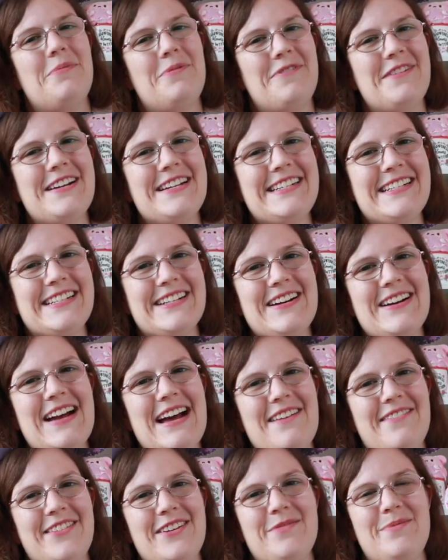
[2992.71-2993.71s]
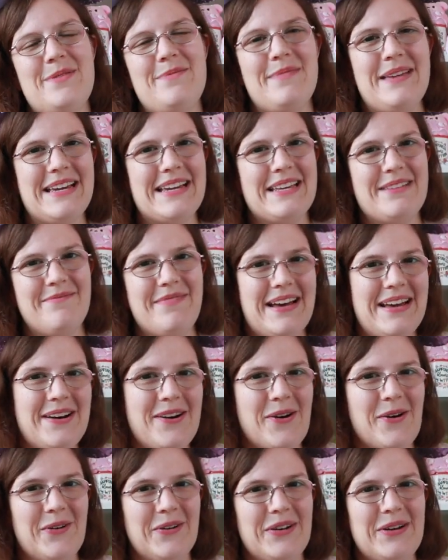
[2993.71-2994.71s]
pretty sure I'm gonna be making my
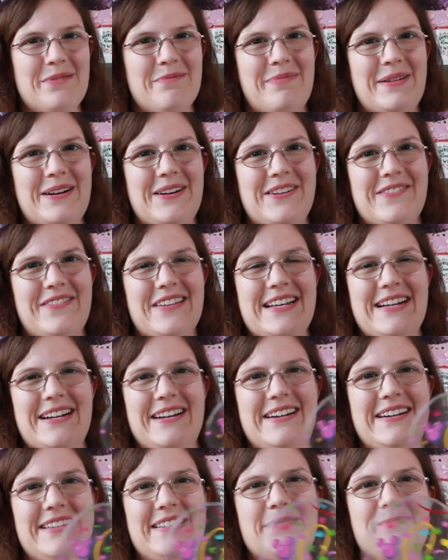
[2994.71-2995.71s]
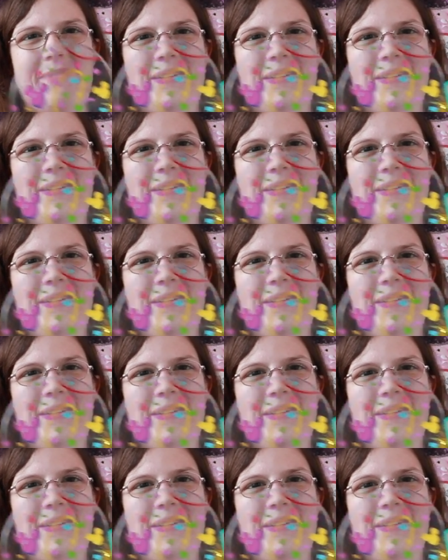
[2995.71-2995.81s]
own pair of ears,